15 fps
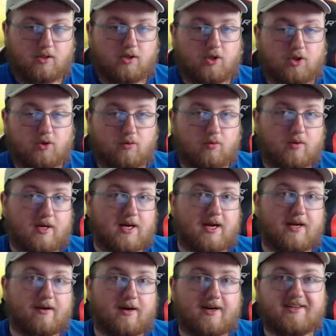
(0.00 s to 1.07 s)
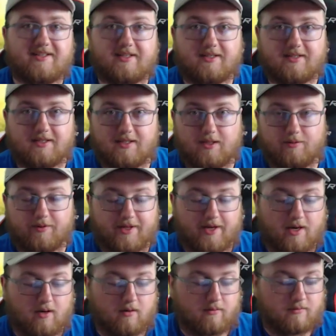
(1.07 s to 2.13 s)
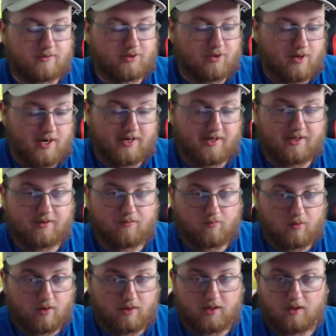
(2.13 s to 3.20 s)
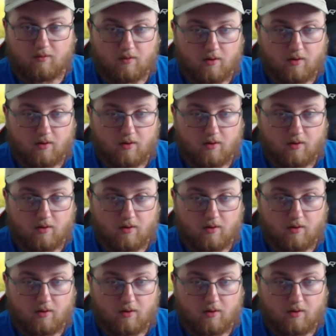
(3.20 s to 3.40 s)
you cannot succeed without trying, working,